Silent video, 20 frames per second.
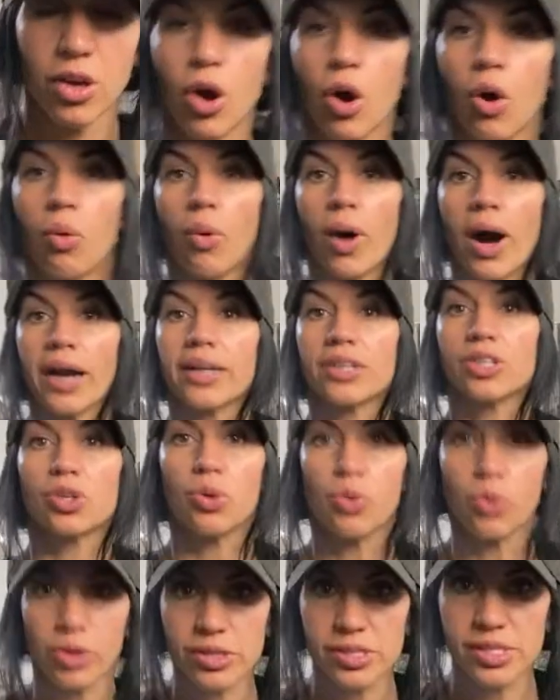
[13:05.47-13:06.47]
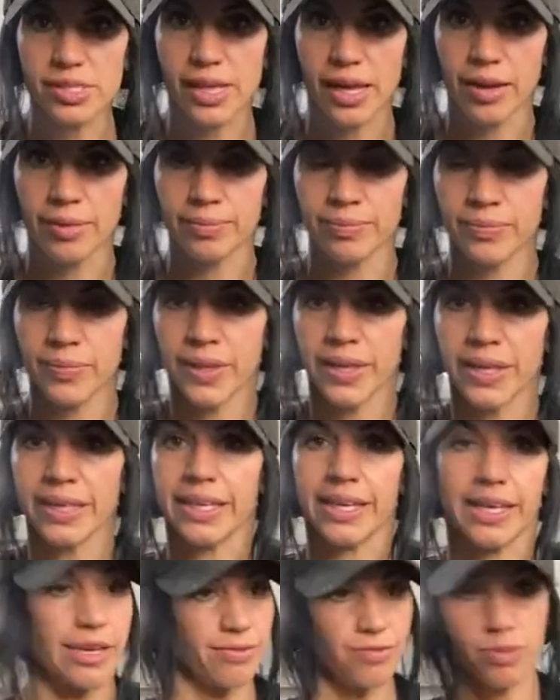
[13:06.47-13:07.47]
walk towards them,
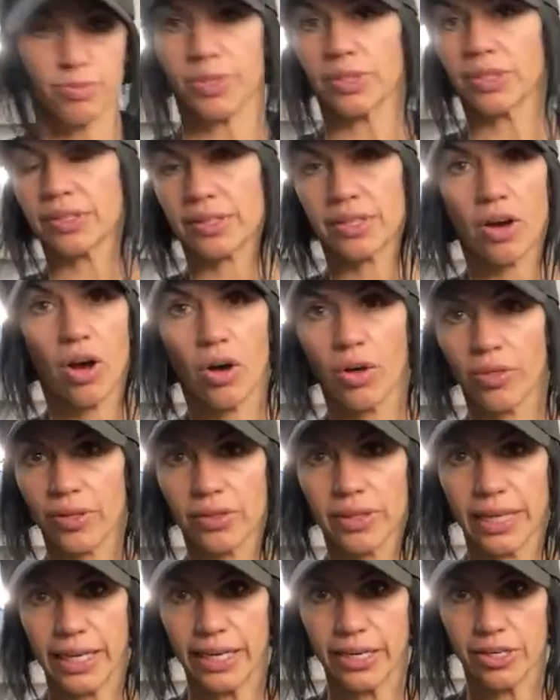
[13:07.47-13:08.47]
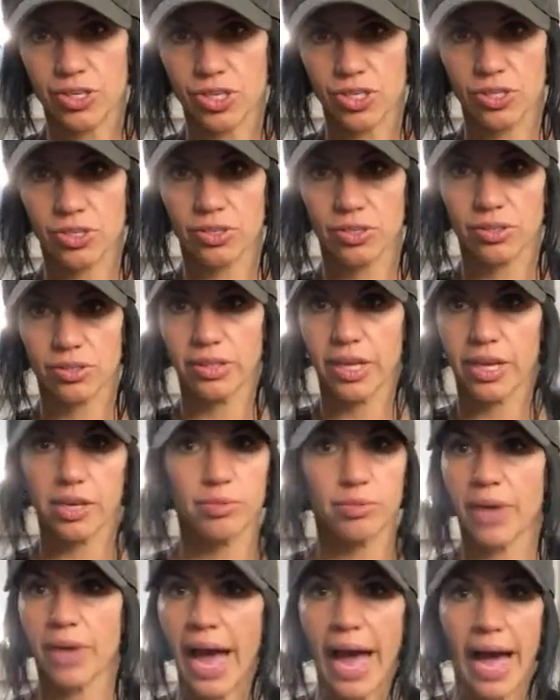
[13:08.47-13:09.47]
give them all the leash, let
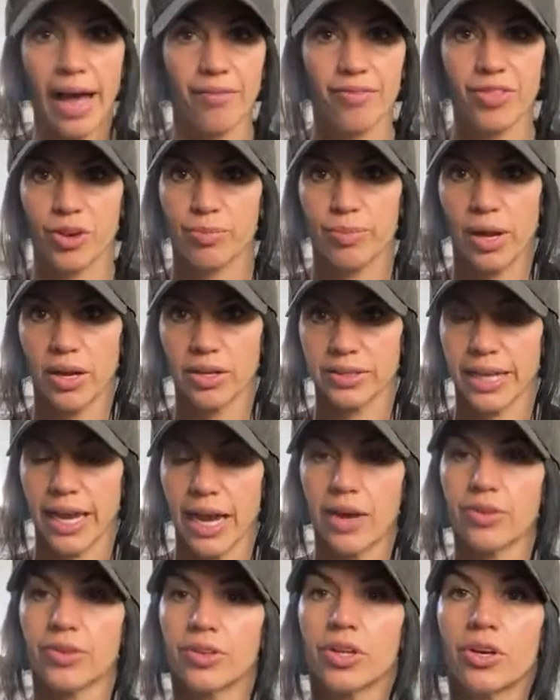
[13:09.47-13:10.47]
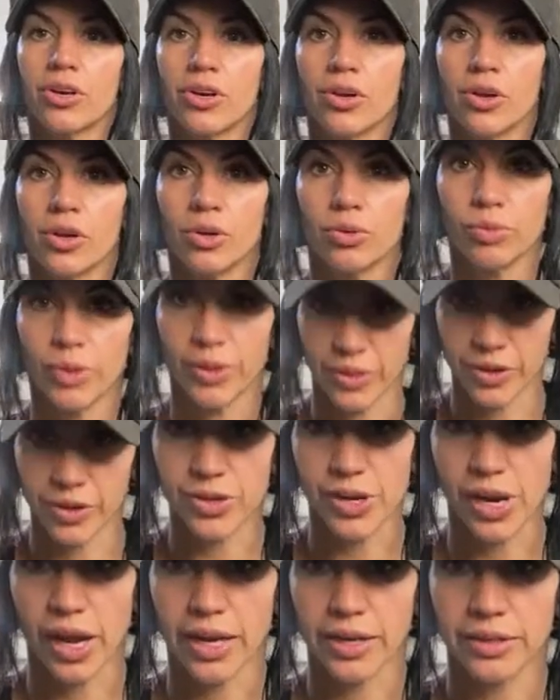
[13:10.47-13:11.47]
them have their meltdown. When they're
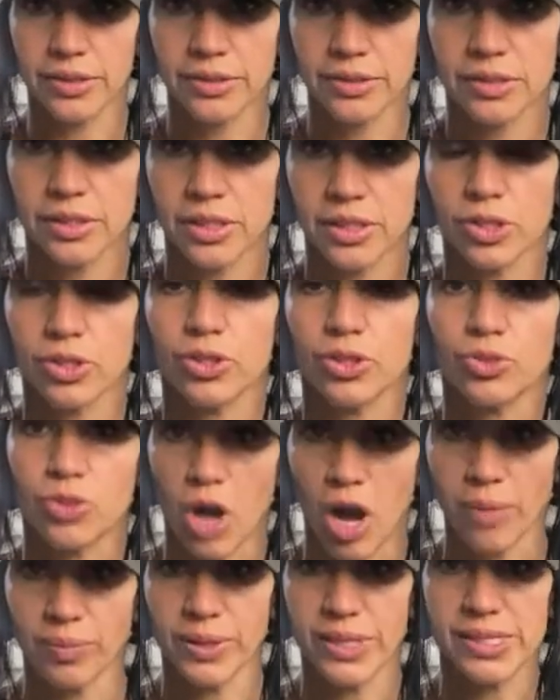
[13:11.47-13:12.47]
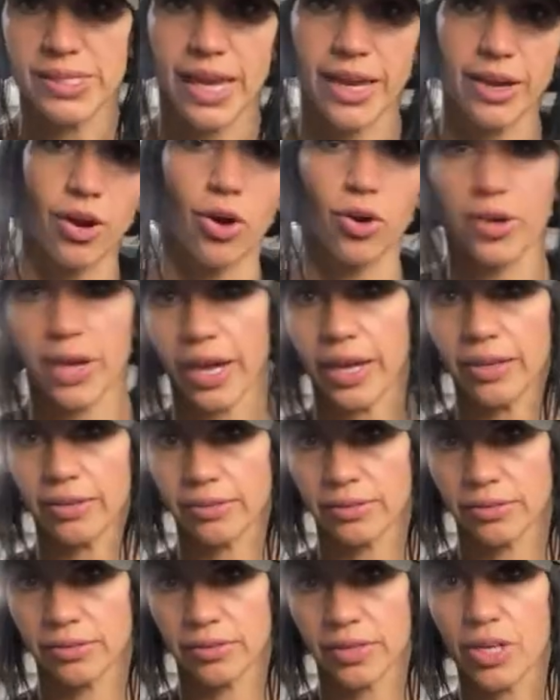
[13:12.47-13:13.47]
done, you calmly say, okay,
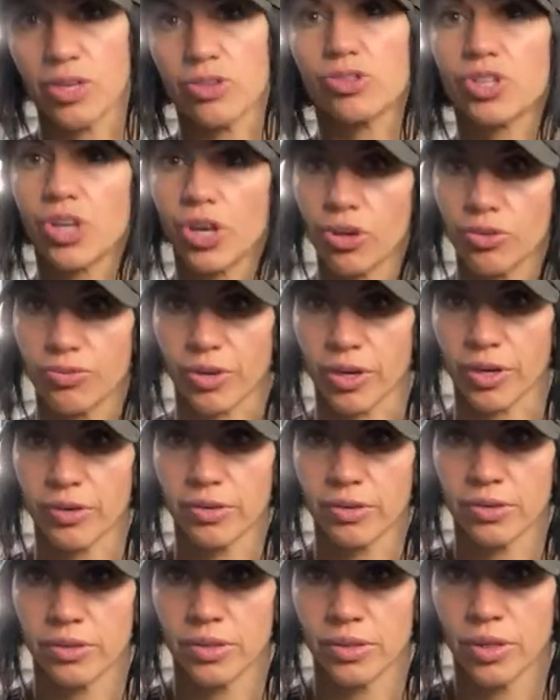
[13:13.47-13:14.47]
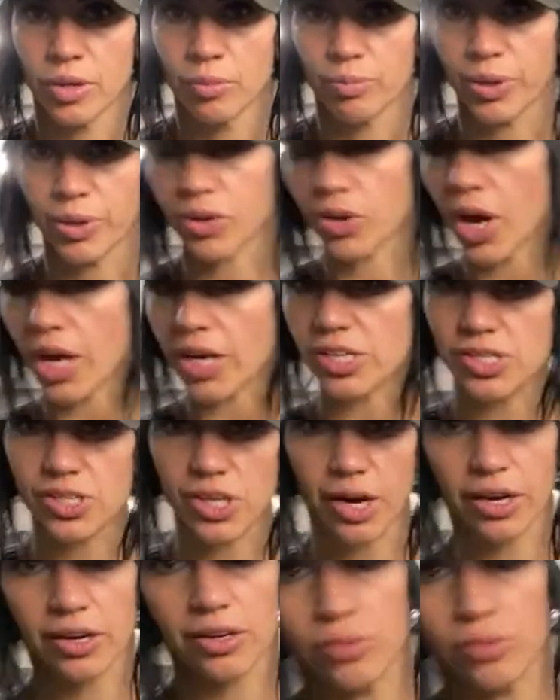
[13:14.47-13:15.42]
and you start over. But you got to start